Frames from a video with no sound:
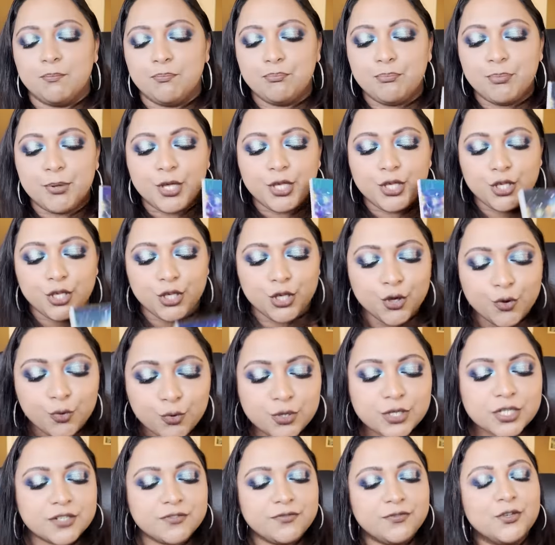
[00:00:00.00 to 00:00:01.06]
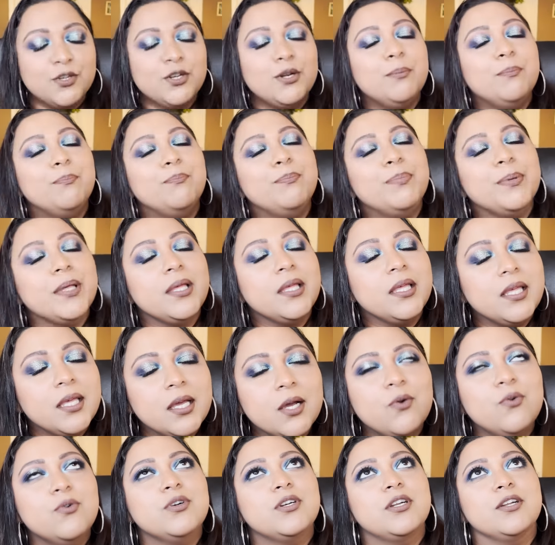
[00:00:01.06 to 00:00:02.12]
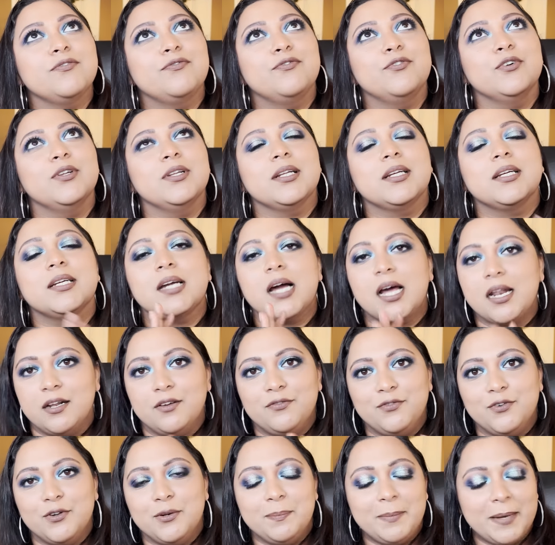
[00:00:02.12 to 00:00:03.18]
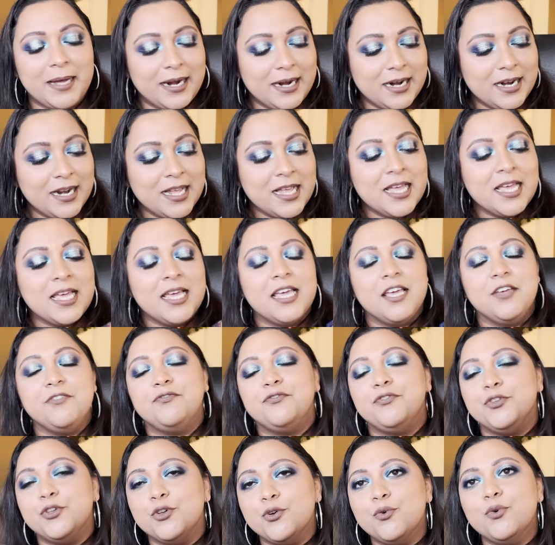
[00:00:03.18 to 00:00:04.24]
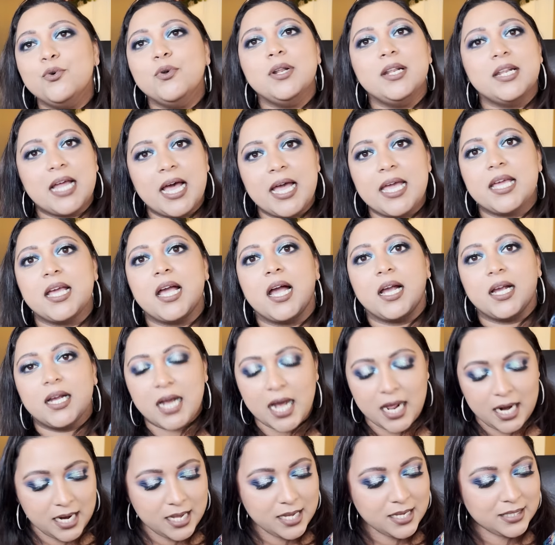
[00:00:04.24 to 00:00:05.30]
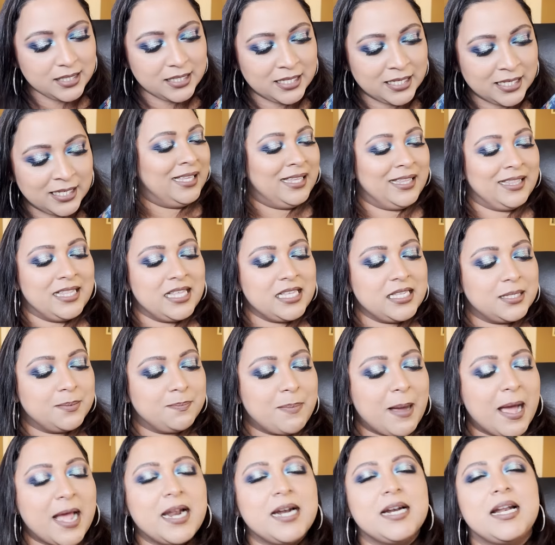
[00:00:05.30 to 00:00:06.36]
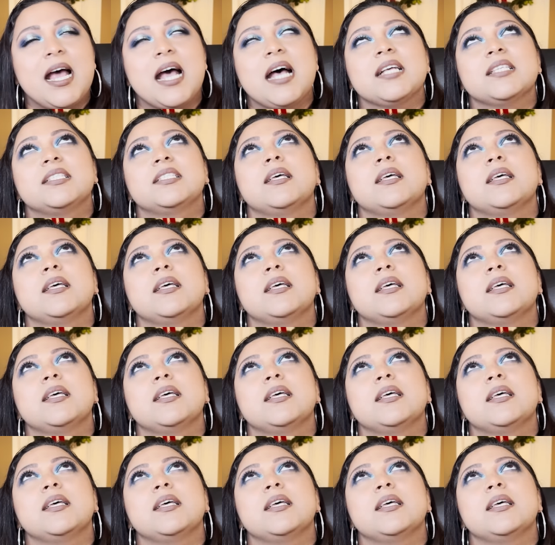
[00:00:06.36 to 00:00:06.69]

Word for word: Beautiful colorful palette. If you like colors, this palette has